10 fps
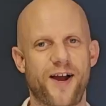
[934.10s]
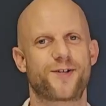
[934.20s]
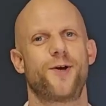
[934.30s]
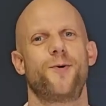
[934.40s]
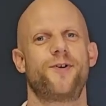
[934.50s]

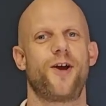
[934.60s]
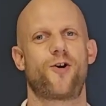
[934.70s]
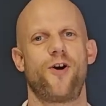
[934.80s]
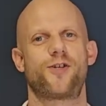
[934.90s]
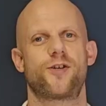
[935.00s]
Thanks, Google
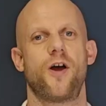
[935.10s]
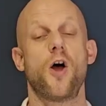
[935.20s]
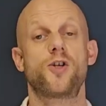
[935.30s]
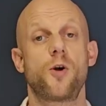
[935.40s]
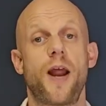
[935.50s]
Nerd Chris.
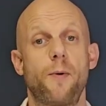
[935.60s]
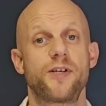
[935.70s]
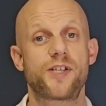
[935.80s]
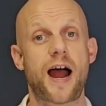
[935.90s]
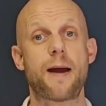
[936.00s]
So now
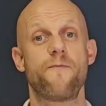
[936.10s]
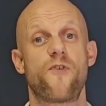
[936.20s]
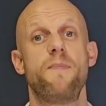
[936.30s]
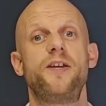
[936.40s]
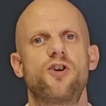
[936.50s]
it's time
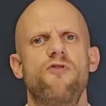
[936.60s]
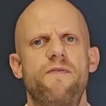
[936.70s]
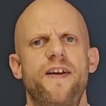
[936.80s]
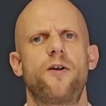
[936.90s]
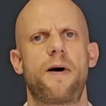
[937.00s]
for me to
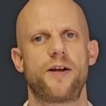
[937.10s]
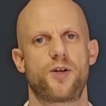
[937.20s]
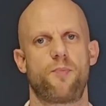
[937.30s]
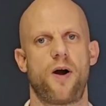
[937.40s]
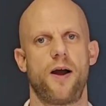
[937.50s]
reveal my
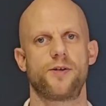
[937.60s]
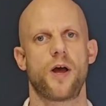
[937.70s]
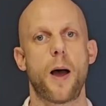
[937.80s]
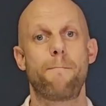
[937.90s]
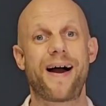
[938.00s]

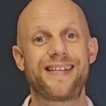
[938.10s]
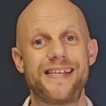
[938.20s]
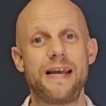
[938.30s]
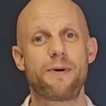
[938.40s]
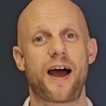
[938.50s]
surprise. My
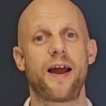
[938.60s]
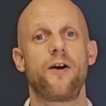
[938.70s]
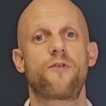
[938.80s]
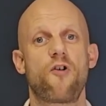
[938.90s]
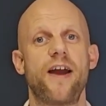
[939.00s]
team and I
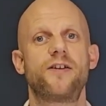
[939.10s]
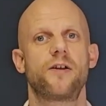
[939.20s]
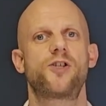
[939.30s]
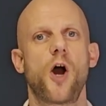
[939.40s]
have created a